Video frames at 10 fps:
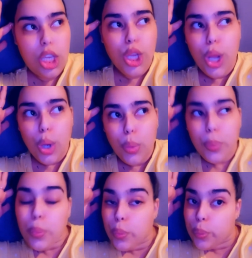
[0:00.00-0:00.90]
you know,
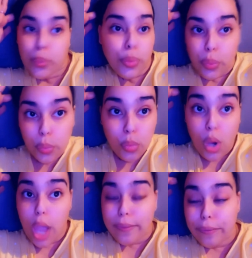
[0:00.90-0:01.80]

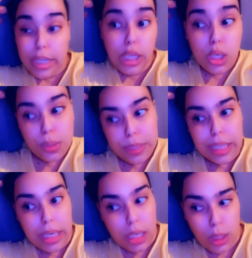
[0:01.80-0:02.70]
videos
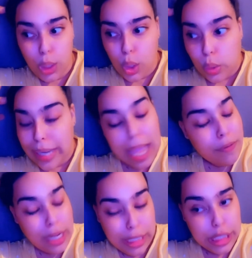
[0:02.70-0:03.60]
and, you know,
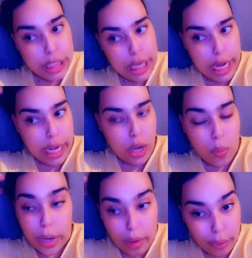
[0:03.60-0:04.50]
Netflix and chilling or
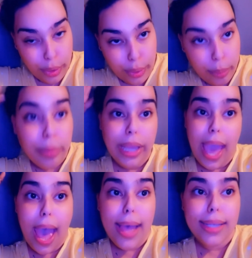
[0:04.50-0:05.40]
whatever. But
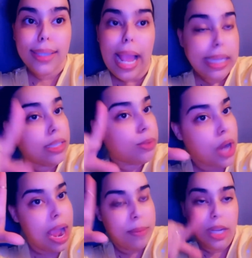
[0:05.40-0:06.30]
yeah, like and
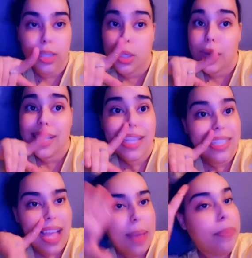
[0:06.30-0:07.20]
subscribe, and I'll see you guys
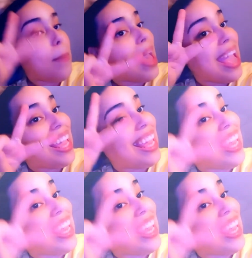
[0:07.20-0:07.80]
next time. Bye.